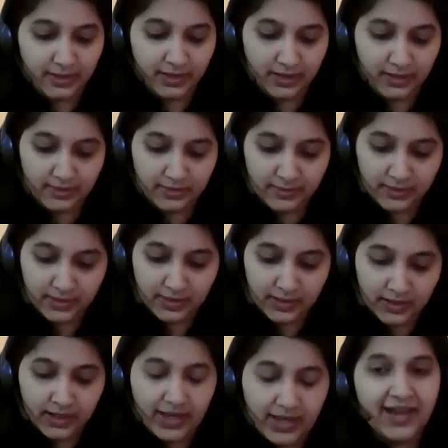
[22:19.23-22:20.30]
Yeah.
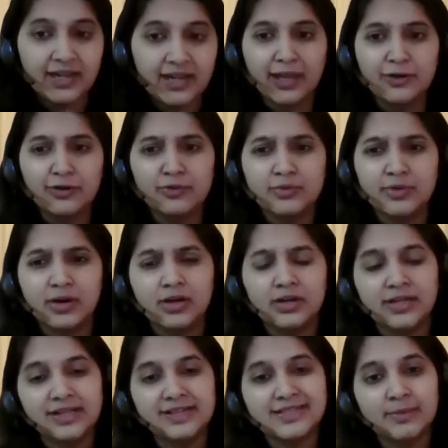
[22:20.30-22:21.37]
And can you
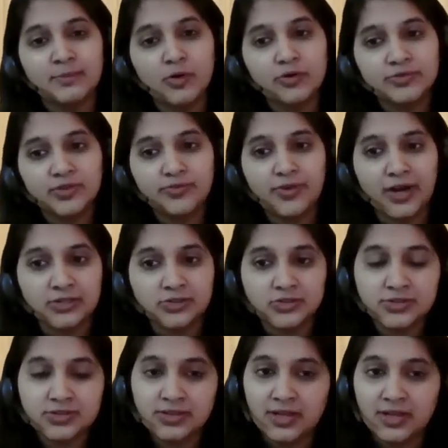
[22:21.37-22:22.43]
tell some of the
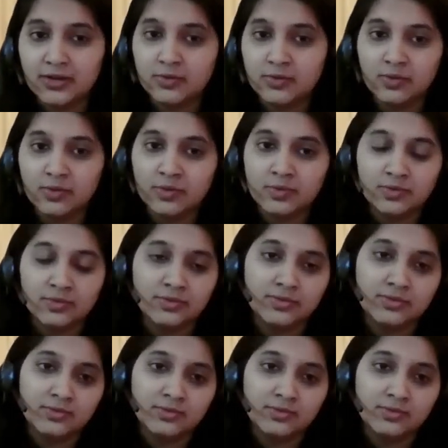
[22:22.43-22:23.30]
functions that you know?